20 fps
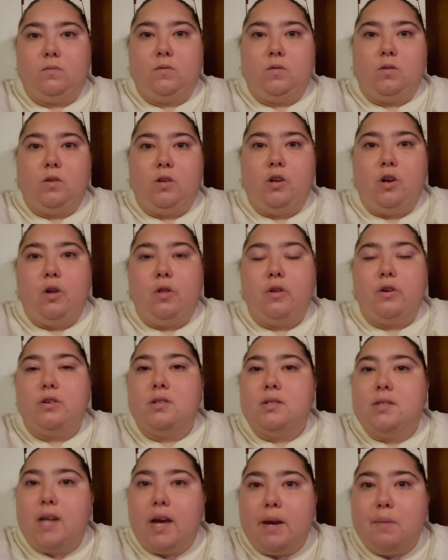
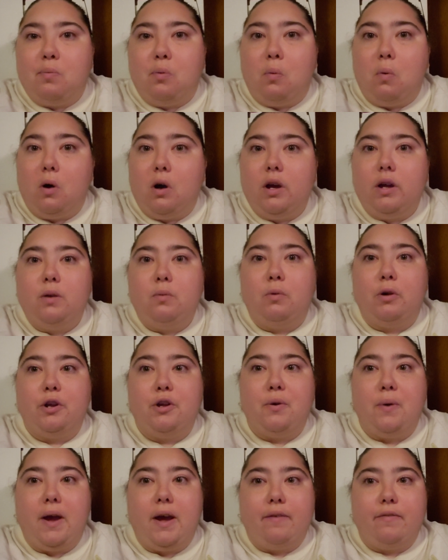There's type 1 where
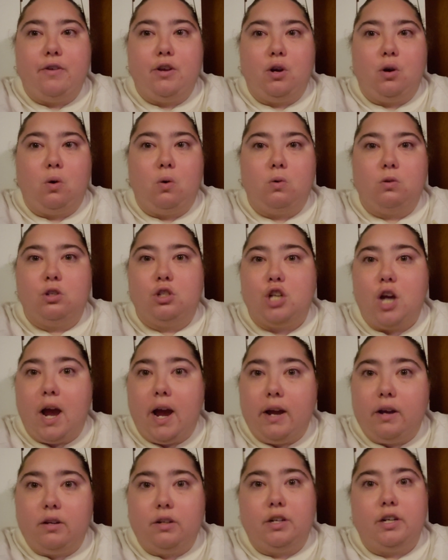you have it your whole
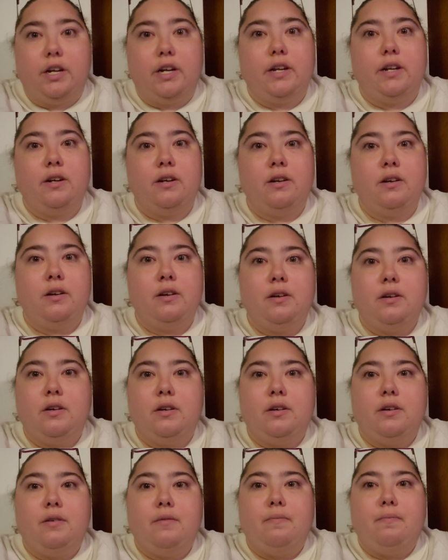childhood.
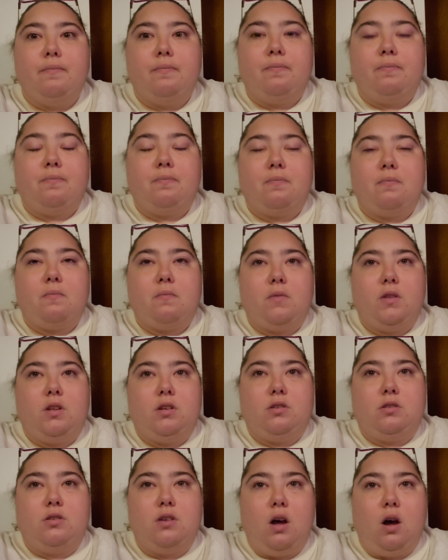
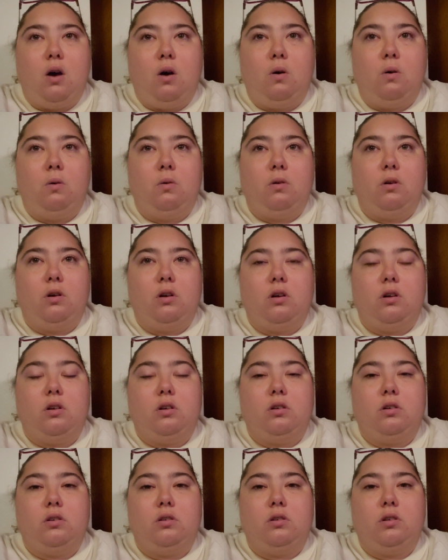So,
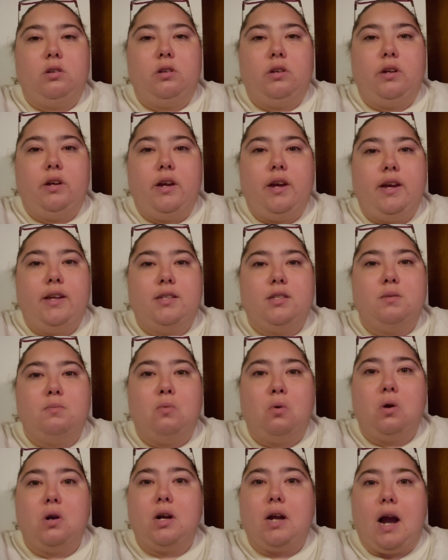it's
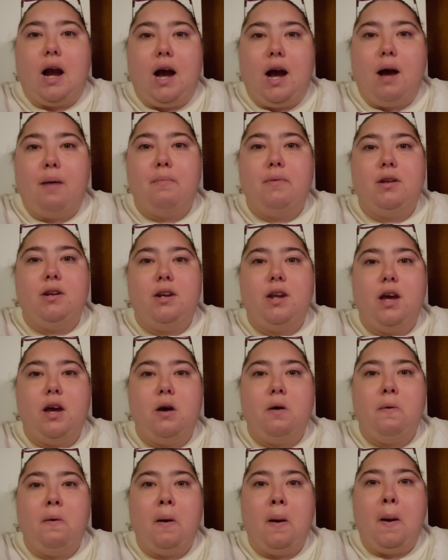more common
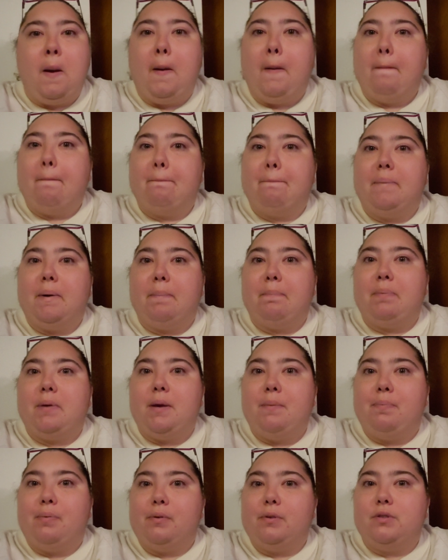now, but
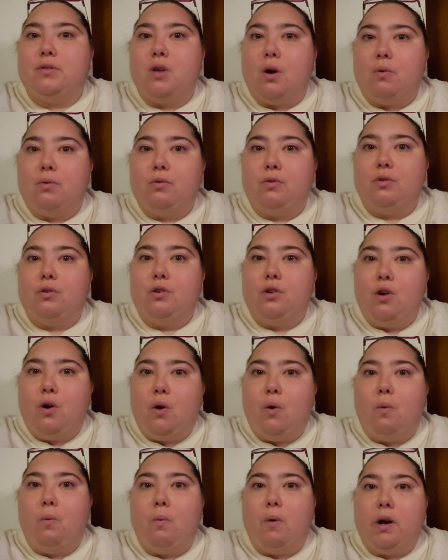people don't
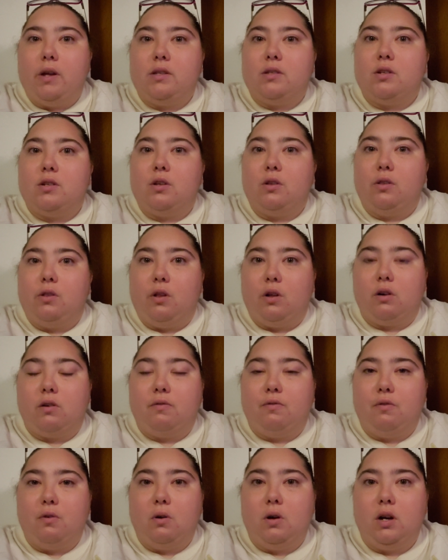know what to look
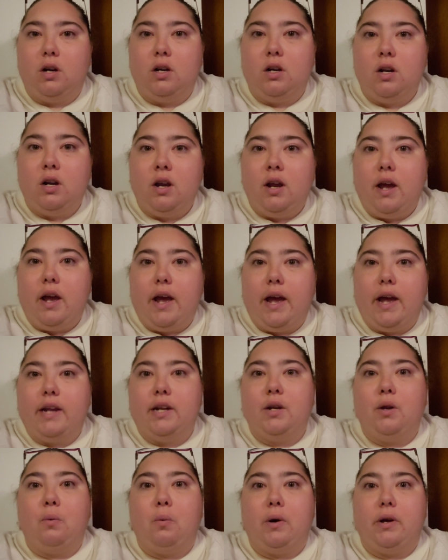for
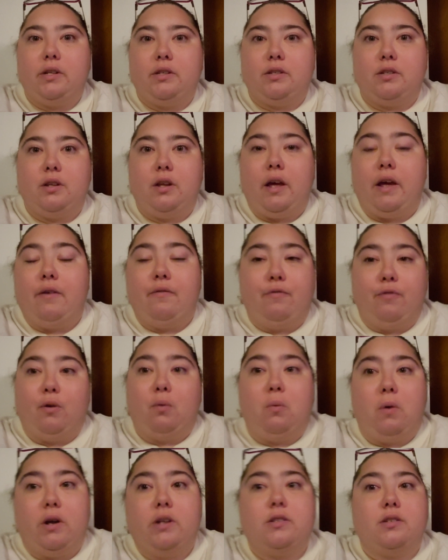and
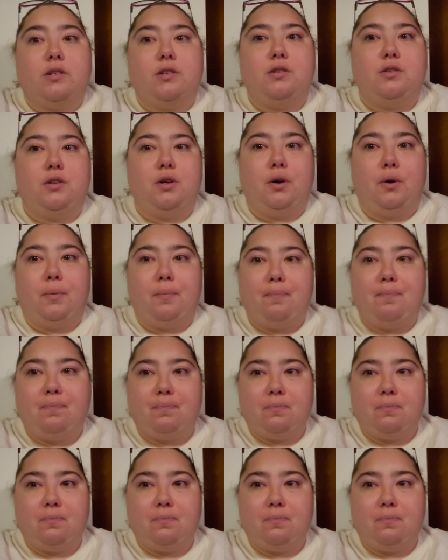for what to do.